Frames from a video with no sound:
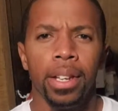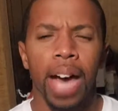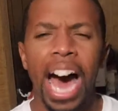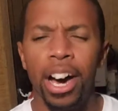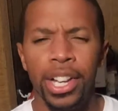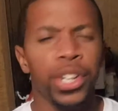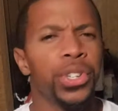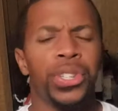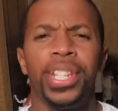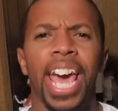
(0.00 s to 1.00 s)
I
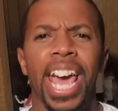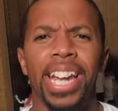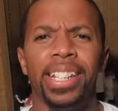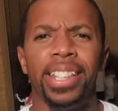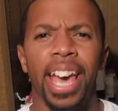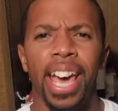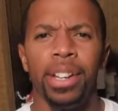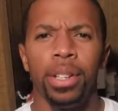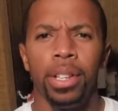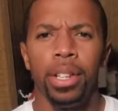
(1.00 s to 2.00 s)
understand
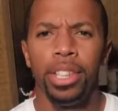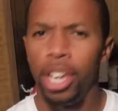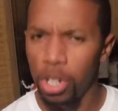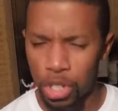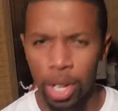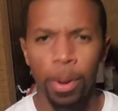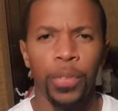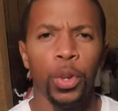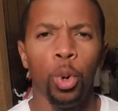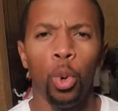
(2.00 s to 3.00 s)
that there's some
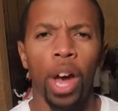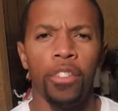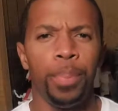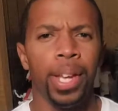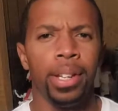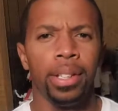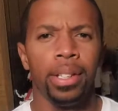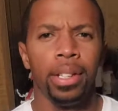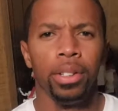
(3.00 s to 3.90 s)
of you who have been